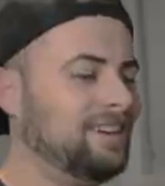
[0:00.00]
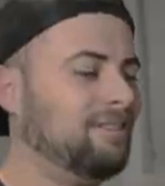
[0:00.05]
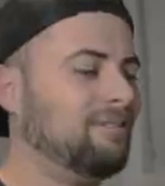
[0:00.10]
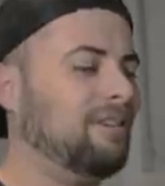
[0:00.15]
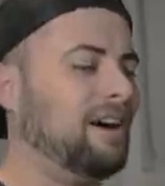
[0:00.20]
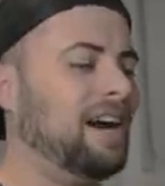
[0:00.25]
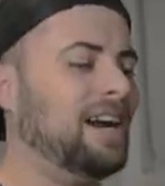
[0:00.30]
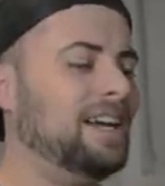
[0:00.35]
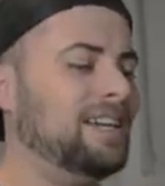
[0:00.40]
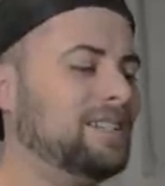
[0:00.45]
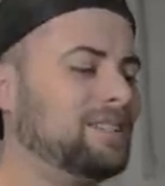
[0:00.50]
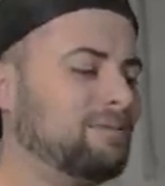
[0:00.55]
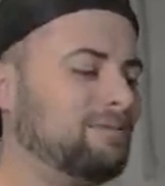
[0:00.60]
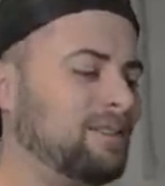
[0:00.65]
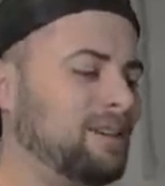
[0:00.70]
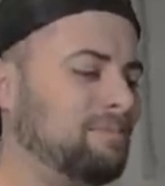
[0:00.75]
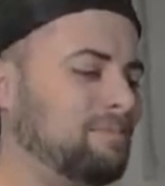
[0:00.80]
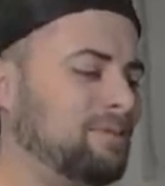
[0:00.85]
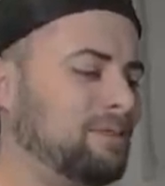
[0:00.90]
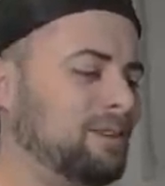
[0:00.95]
Why is
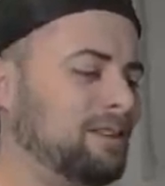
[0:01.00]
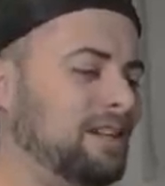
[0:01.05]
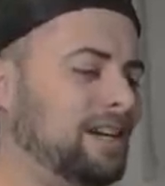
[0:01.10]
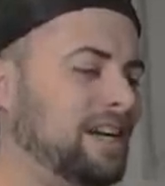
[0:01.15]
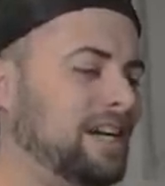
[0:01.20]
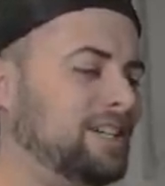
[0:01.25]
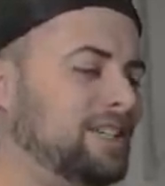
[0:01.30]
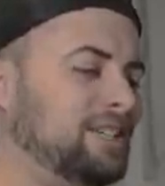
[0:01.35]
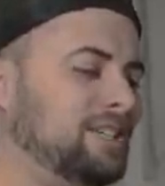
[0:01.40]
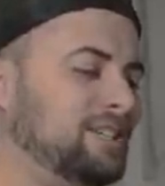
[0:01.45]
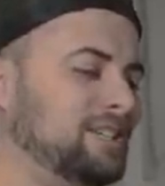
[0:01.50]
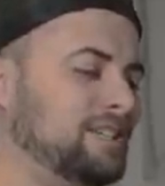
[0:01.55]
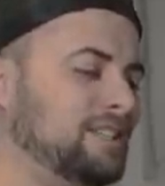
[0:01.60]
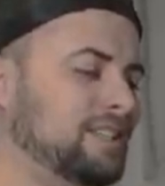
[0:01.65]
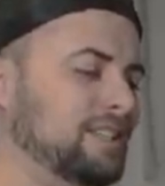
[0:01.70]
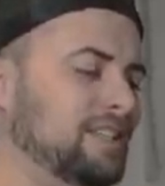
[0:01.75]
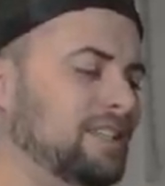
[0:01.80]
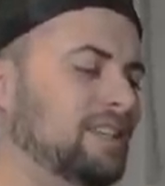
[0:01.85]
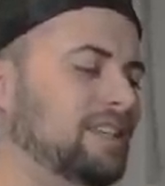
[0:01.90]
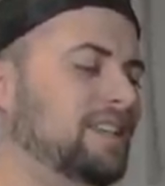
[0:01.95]
Rebel Clash just
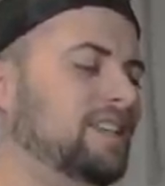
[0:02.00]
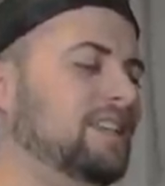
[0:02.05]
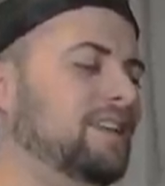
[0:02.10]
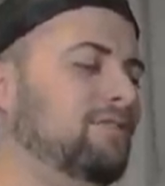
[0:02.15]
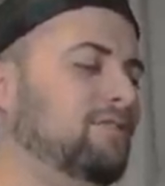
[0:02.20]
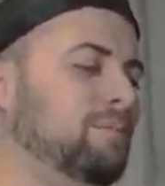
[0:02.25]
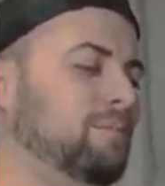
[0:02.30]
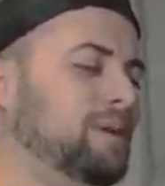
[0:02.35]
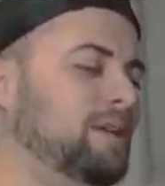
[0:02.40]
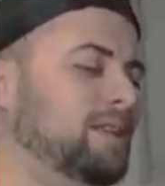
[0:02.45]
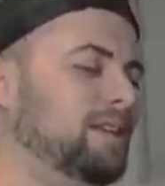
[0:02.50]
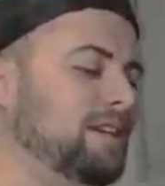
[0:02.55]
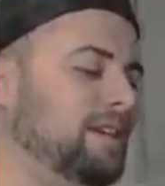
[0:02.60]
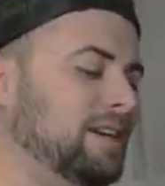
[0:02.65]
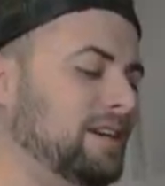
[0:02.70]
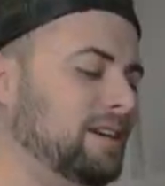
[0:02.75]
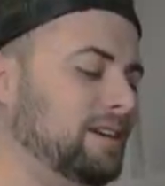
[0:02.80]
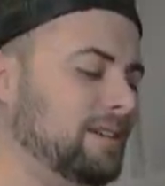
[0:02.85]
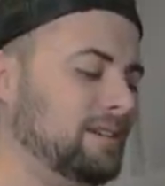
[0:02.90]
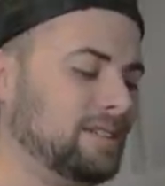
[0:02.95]
giving me the
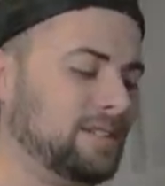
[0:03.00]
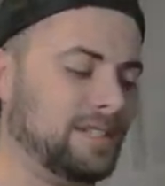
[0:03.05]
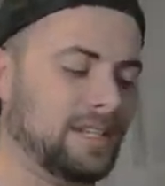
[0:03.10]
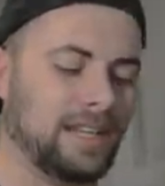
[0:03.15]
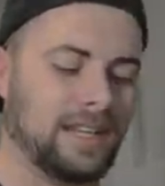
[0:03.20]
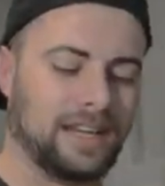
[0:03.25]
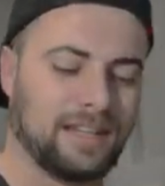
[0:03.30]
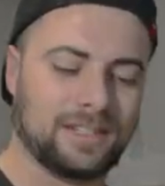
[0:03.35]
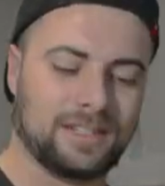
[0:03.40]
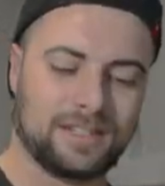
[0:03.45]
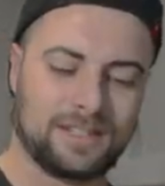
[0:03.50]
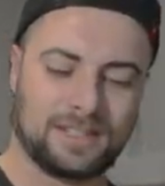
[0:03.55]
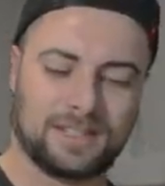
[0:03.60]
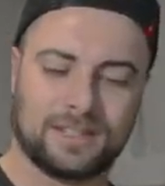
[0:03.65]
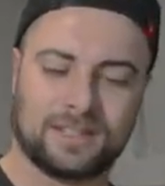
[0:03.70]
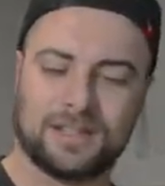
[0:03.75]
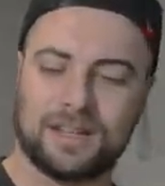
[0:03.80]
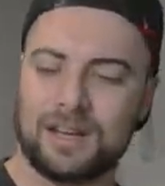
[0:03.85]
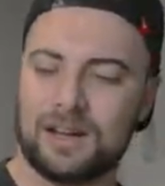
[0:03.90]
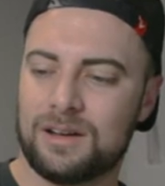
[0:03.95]
gears today? It just
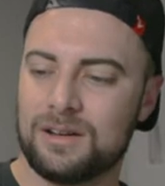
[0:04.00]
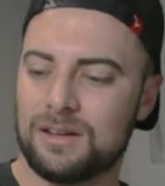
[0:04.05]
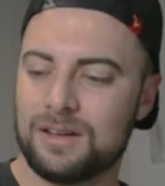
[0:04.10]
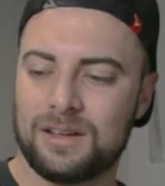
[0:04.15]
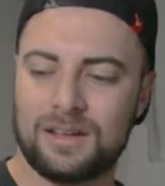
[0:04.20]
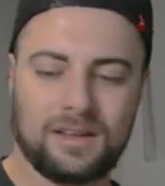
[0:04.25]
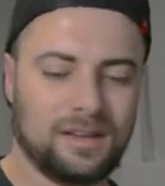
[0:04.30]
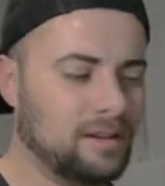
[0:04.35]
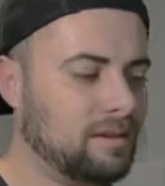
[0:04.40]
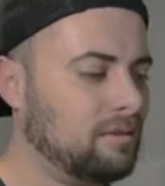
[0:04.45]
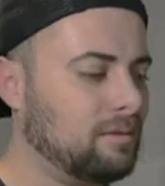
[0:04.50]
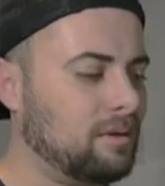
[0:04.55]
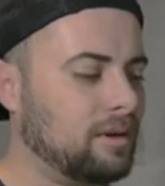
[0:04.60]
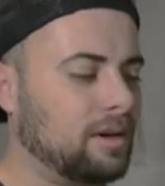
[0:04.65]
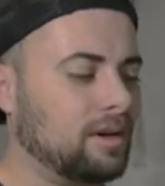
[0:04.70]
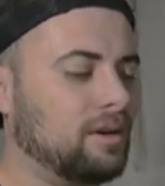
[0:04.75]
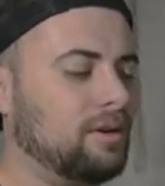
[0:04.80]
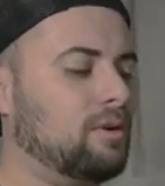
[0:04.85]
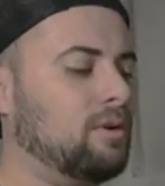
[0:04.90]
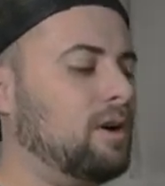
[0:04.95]
does not
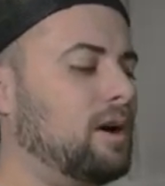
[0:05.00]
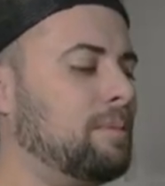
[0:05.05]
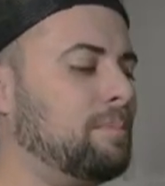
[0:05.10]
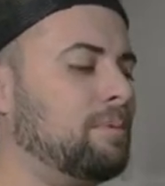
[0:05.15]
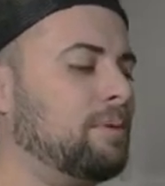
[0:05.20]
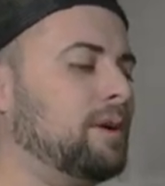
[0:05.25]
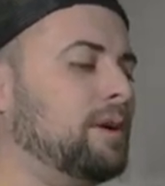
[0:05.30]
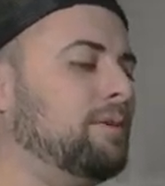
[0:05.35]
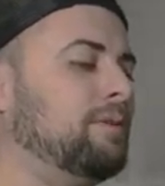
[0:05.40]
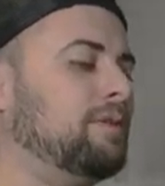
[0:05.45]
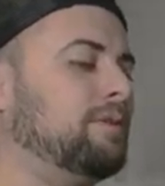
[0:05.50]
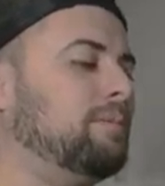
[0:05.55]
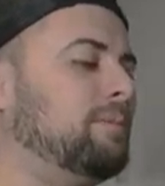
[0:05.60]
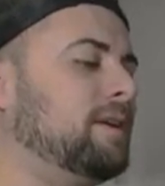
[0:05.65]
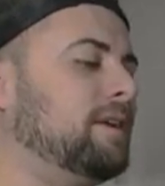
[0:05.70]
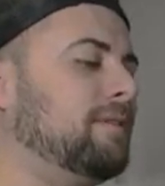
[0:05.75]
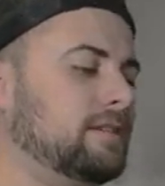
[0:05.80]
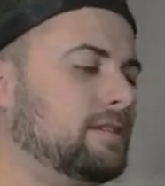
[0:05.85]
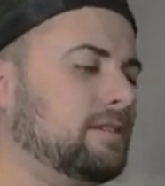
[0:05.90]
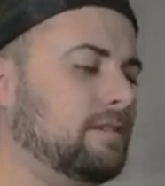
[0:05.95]
want to cooperate with
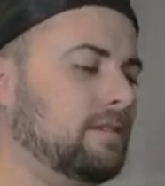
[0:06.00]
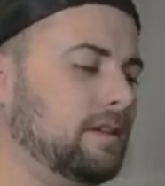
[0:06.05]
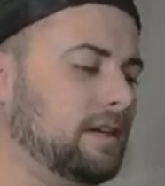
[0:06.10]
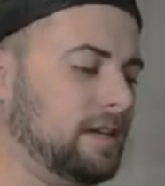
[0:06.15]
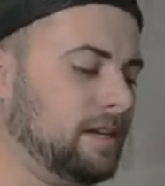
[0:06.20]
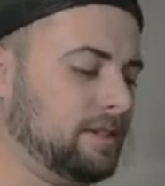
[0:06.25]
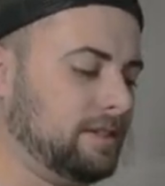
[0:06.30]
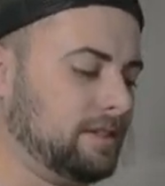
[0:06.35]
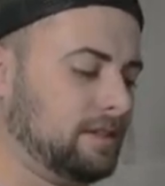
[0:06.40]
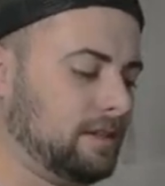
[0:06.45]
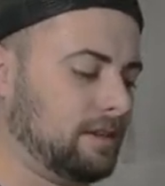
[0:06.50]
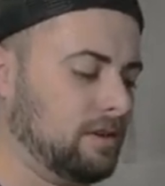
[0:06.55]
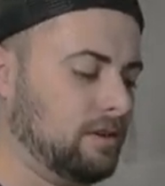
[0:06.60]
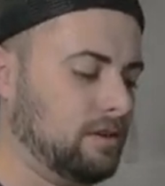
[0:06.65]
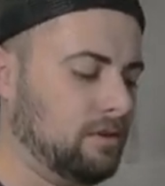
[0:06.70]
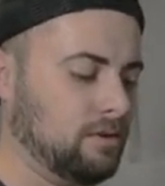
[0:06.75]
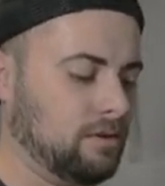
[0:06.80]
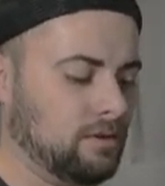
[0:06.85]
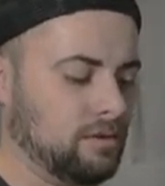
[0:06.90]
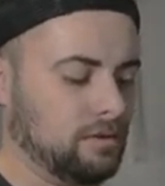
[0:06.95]
me. So there's the
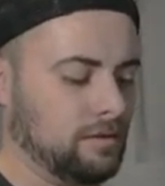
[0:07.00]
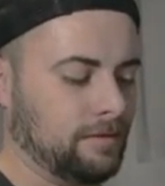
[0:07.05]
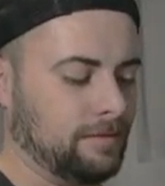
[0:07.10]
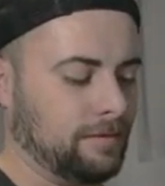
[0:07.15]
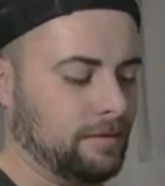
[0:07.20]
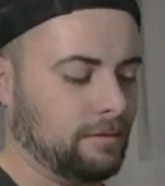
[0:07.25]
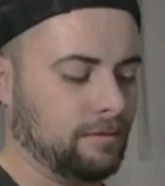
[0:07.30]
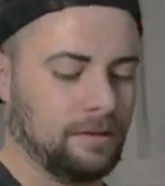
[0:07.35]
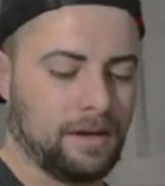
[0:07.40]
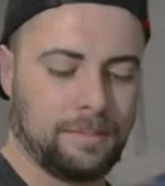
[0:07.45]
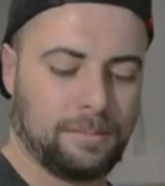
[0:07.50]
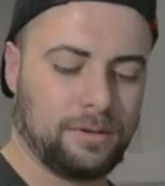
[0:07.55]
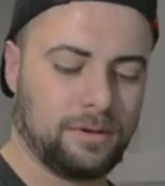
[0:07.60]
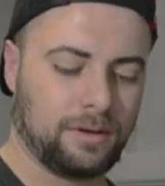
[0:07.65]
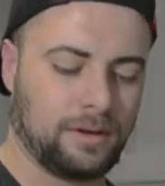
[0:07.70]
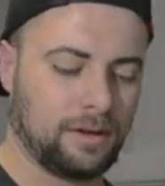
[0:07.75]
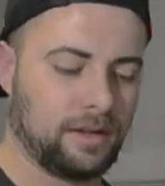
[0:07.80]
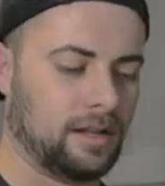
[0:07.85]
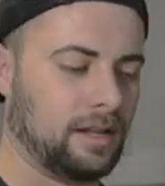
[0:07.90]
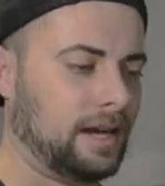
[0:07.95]
code for
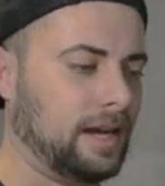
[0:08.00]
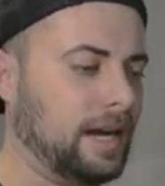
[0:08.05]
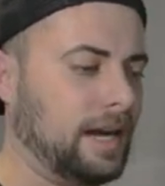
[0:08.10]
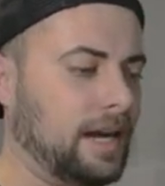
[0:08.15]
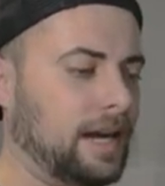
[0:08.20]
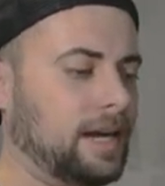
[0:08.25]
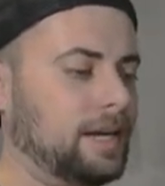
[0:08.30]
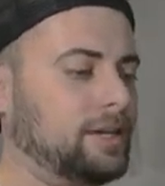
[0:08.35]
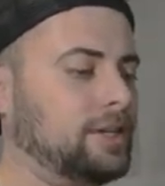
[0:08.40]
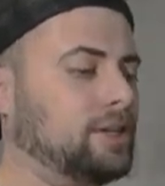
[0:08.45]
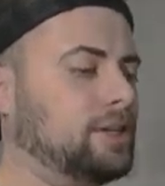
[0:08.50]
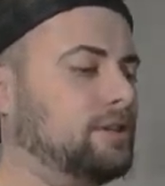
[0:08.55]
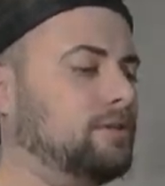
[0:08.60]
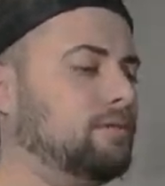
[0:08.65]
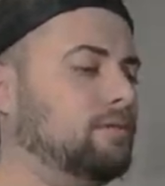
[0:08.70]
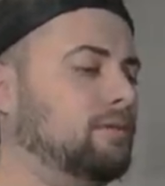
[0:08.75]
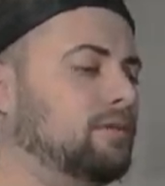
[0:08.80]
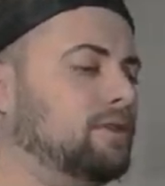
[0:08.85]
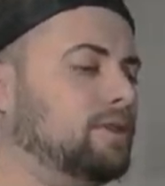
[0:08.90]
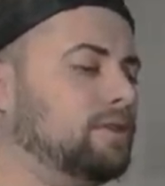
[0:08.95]
Rebel Clash.
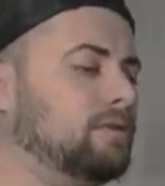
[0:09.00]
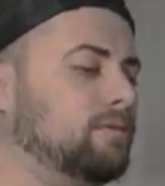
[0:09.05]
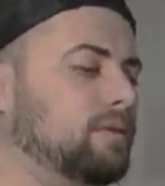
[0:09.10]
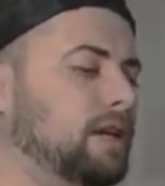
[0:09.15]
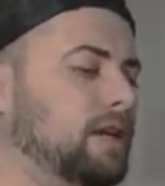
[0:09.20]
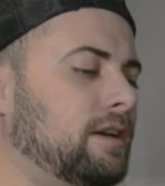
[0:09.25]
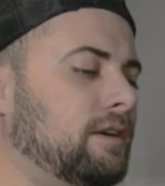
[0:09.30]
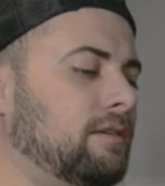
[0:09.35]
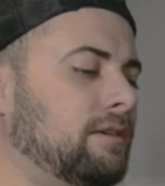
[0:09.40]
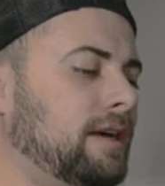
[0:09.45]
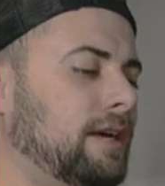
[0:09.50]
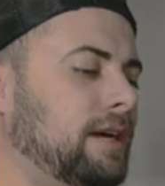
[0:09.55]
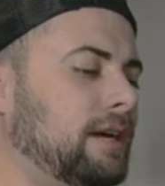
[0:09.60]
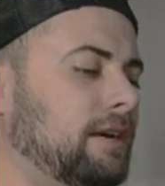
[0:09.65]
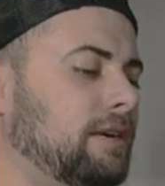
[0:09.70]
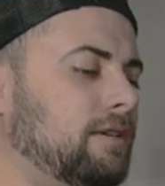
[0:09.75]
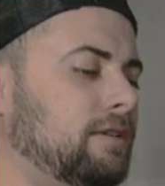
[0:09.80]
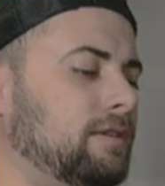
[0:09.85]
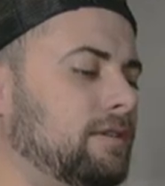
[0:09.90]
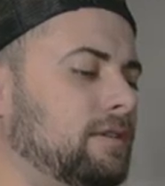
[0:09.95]
We'll swing it
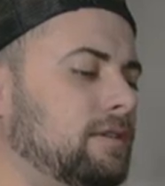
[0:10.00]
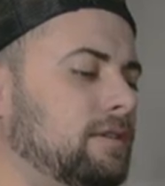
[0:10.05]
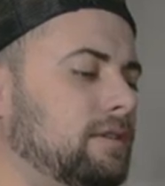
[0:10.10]
around,